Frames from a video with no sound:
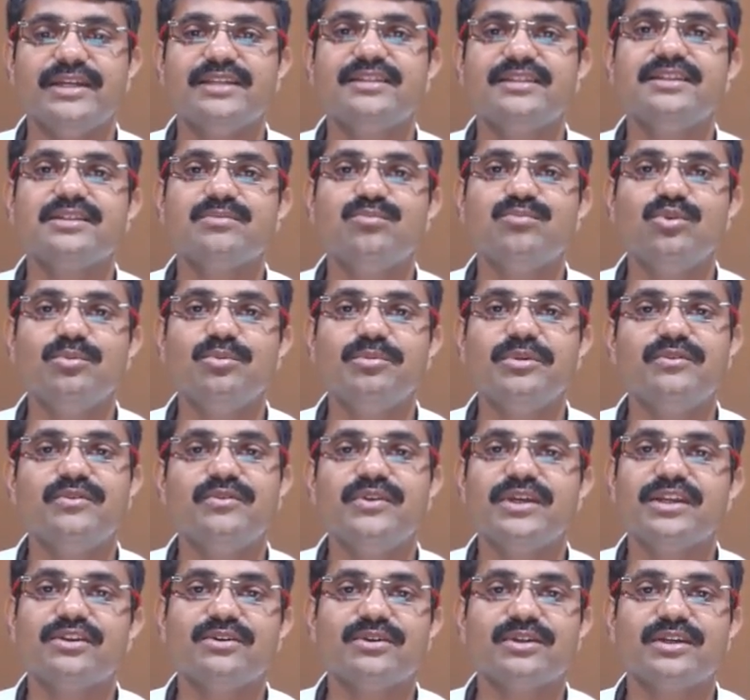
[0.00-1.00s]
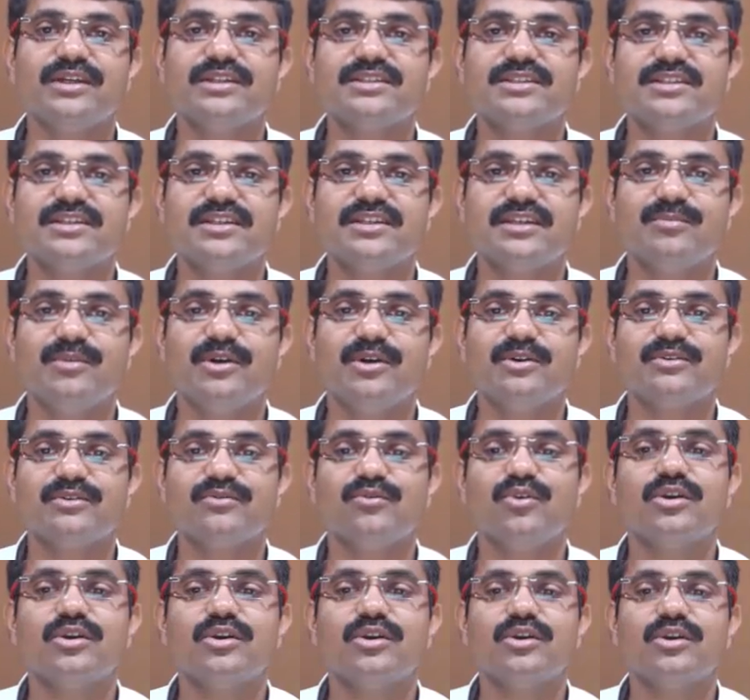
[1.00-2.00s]
Now, at this moment, we are not concerned
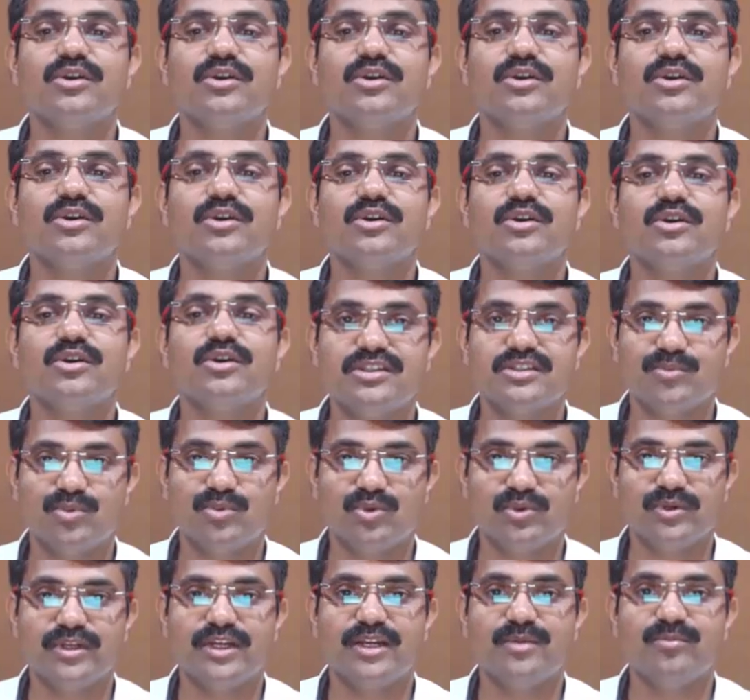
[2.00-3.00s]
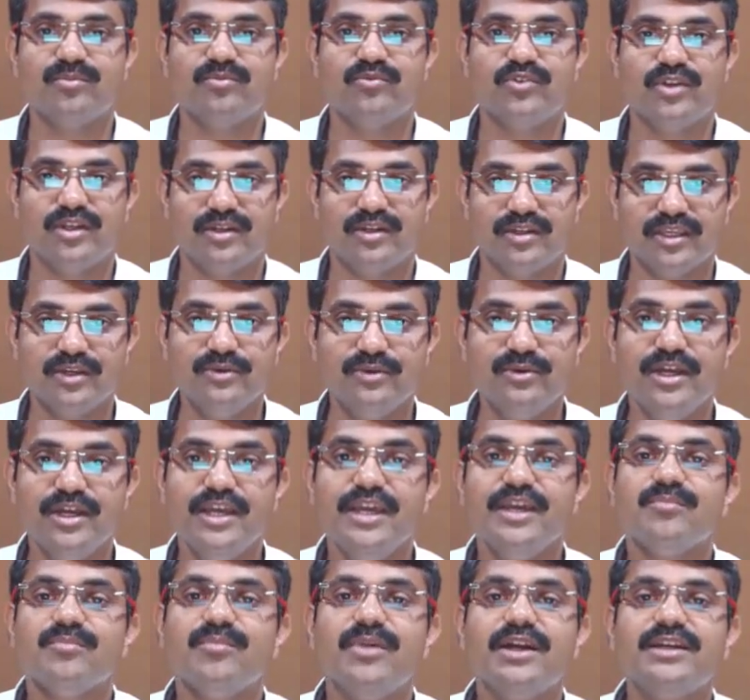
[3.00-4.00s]
about what output this program will
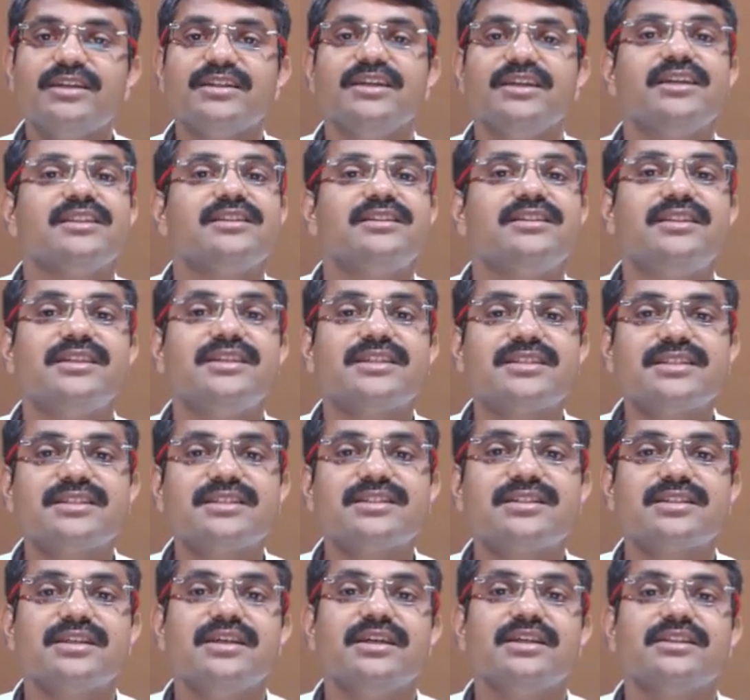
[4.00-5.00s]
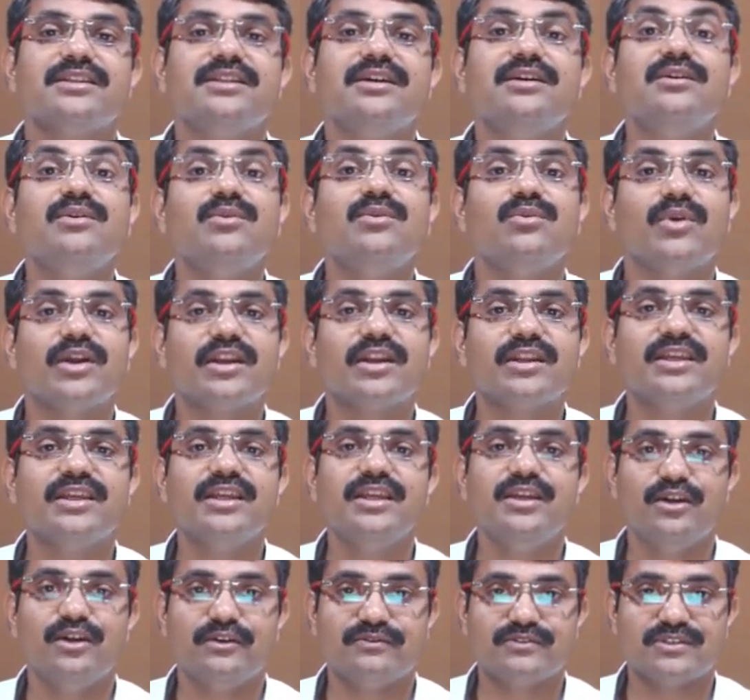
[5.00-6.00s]
give, but this is the
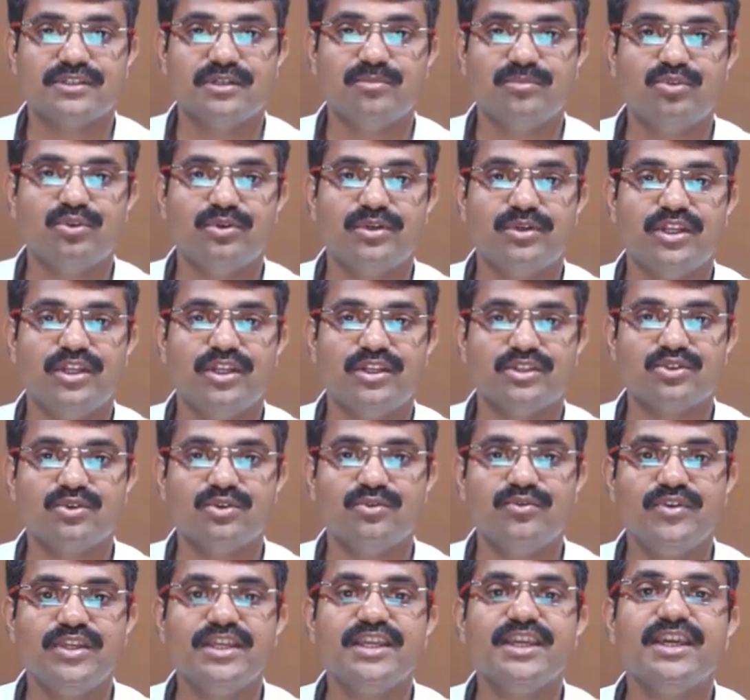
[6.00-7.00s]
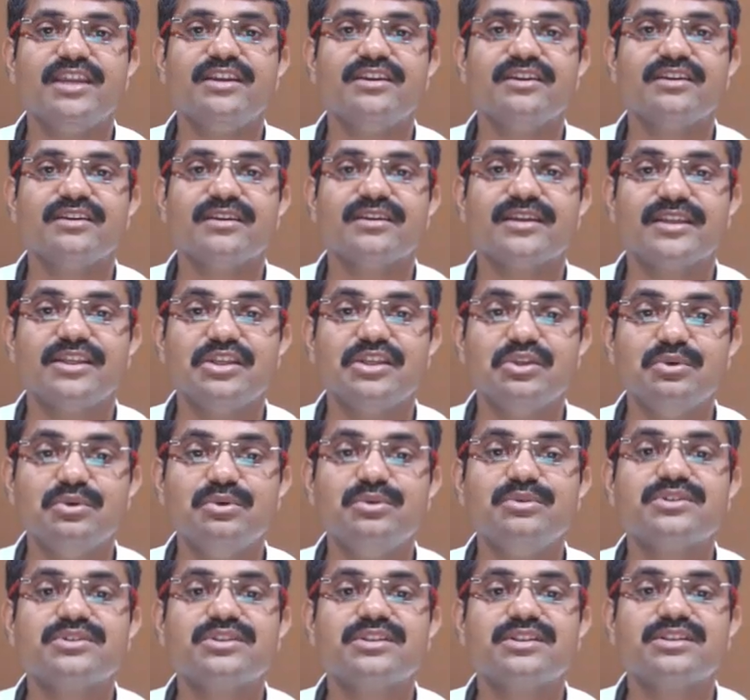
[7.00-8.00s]
working of subroutine. So we can
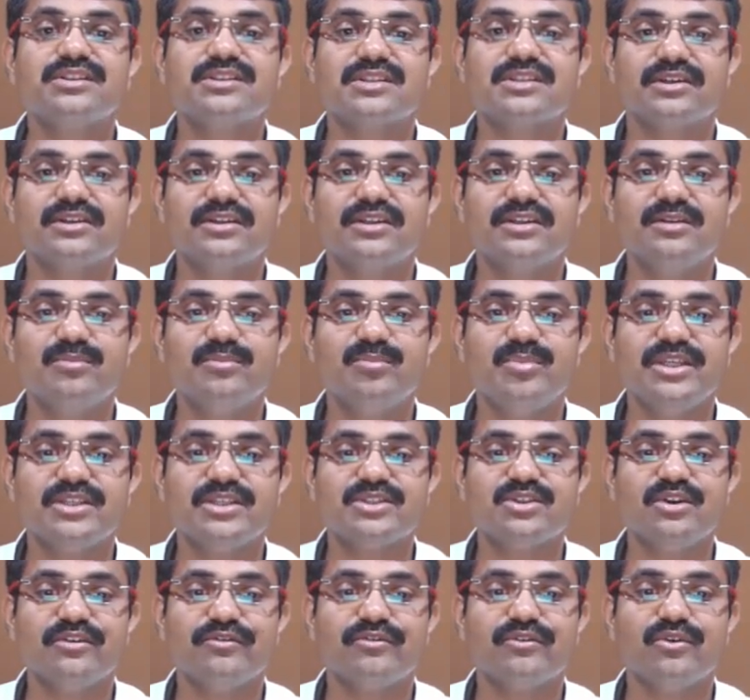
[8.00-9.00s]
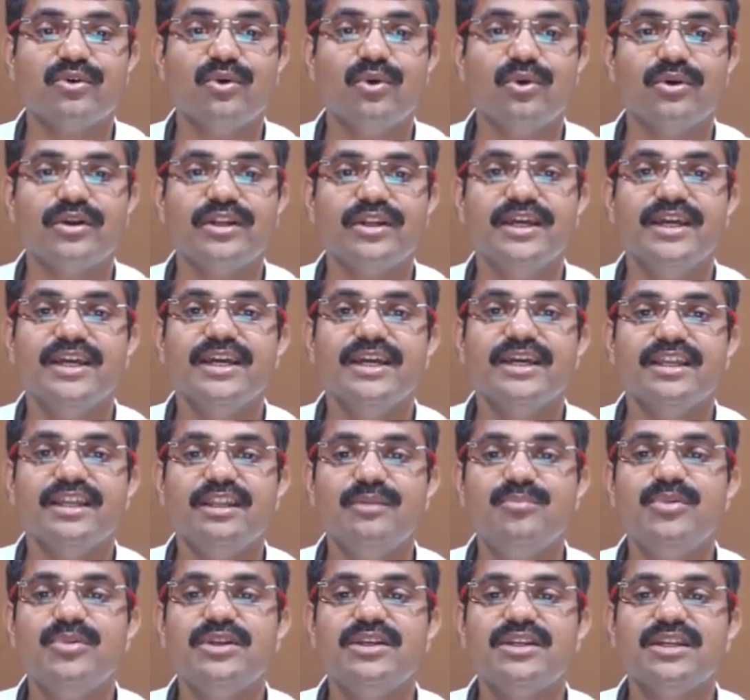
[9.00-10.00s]
use certain piece of code
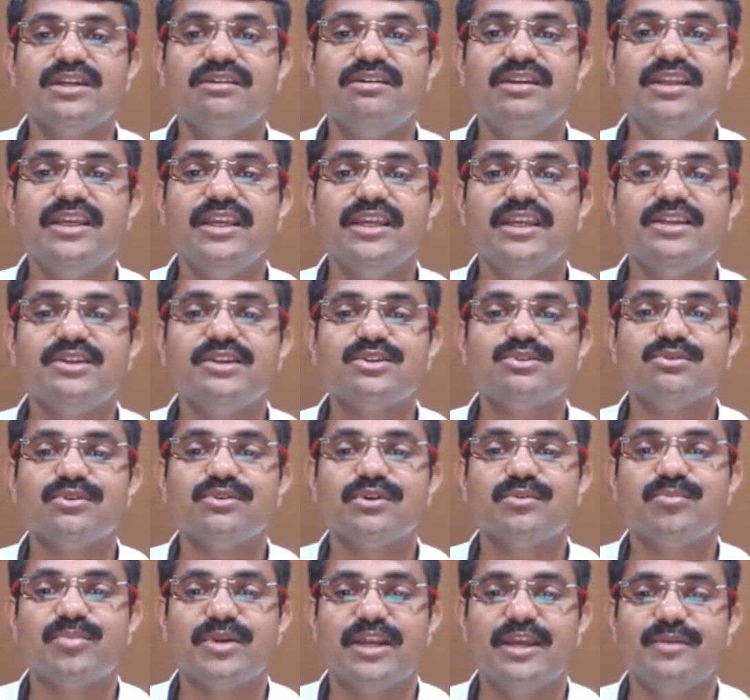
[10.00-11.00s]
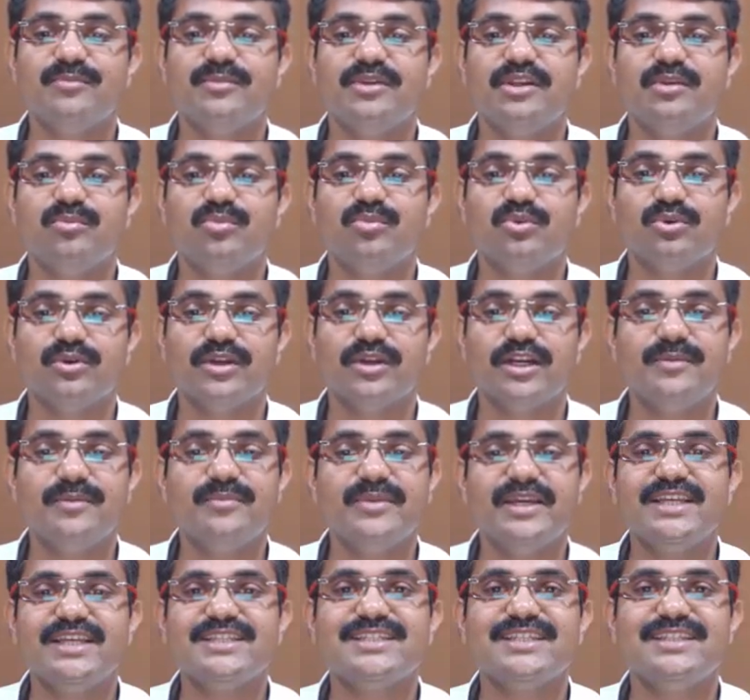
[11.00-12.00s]
repeatedly into our primary
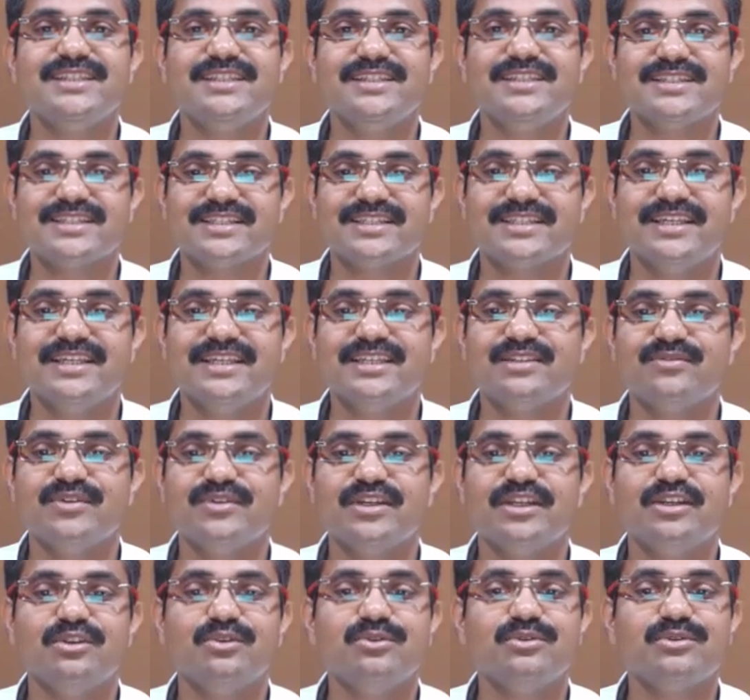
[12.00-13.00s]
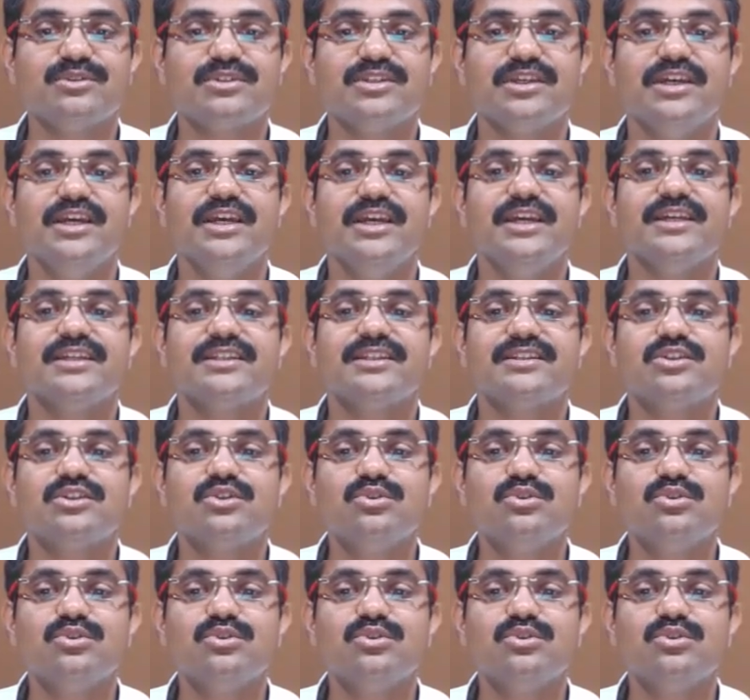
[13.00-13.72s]
program, as in this case we had used